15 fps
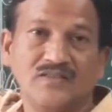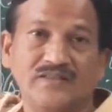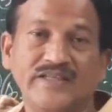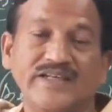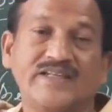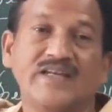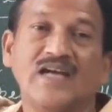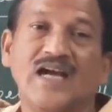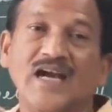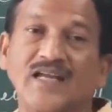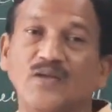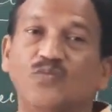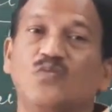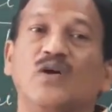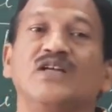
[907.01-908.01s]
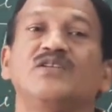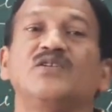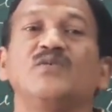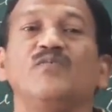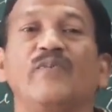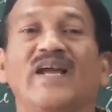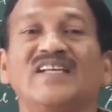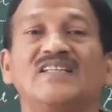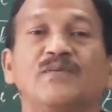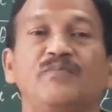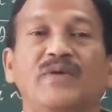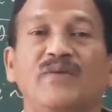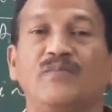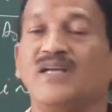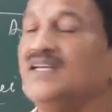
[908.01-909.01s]
that I want to make the
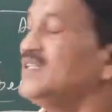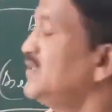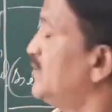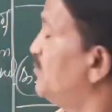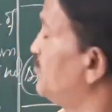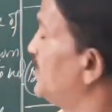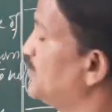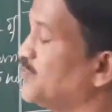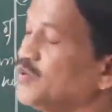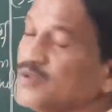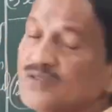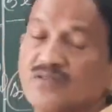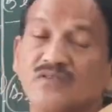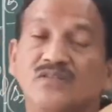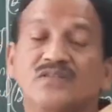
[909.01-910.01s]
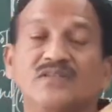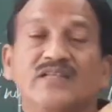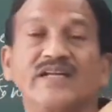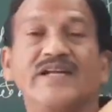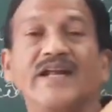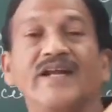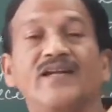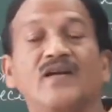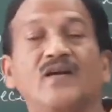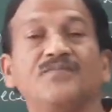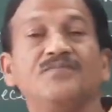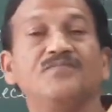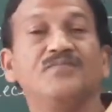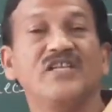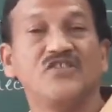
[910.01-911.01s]
payment before the date
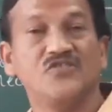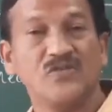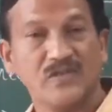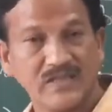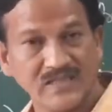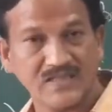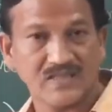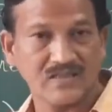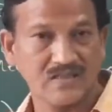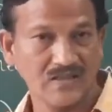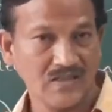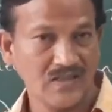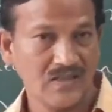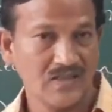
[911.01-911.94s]
of maturities.